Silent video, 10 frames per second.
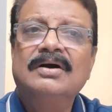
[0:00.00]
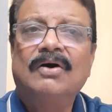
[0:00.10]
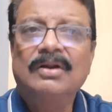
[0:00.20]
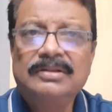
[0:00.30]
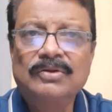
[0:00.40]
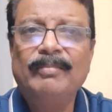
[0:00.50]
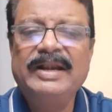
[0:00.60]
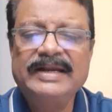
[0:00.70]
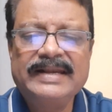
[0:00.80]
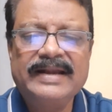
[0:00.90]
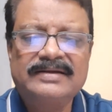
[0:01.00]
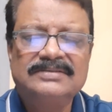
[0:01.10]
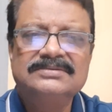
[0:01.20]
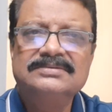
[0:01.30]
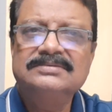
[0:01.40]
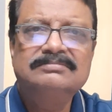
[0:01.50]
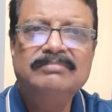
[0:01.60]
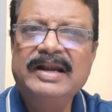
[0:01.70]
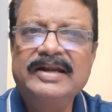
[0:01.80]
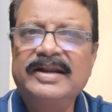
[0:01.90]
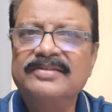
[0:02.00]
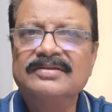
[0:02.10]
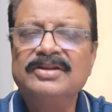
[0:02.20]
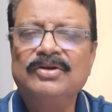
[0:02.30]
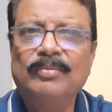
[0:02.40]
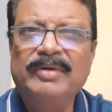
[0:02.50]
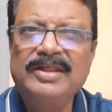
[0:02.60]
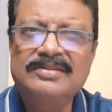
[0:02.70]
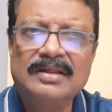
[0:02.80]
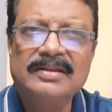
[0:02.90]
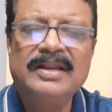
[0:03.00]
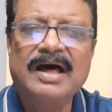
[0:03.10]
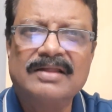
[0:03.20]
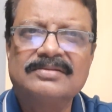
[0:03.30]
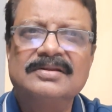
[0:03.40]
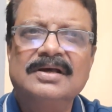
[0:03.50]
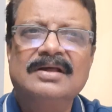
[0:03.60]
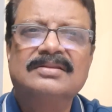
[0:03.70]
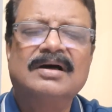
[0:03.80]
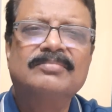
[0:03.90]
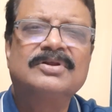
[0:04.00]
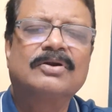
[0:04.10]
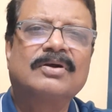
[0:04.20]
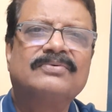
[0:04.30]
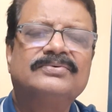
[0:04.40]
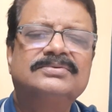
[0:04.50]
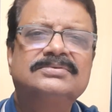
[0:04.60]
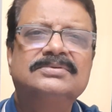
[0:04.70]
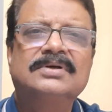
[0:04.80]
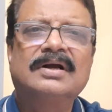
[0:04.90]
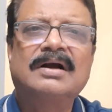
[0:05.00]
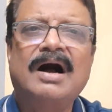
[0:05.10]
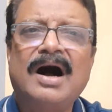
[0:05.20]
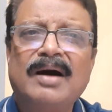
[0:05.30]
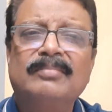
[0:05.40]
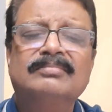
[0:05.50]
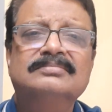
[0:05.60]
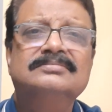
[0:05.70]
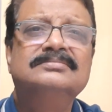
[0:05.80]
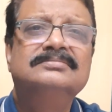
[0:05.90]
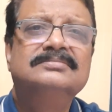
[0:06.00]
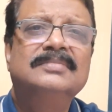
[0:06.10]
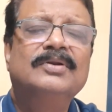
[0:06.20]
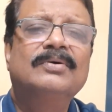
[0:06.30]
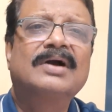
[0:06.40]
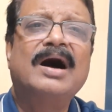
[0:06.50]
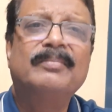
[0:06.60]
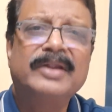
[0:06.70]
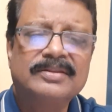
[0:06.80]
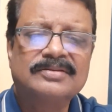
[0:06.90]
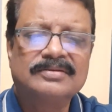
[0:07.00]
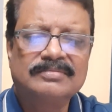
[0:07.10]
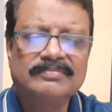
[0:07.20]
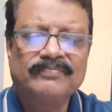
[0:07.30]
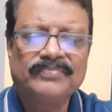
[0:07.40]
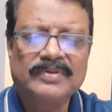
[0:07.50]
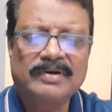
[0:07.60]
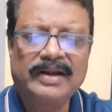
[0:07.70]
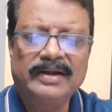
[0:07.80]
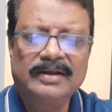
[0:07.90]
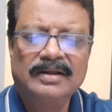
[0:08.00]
Also meditate. Meditation, brings in us some sort of calmness, right?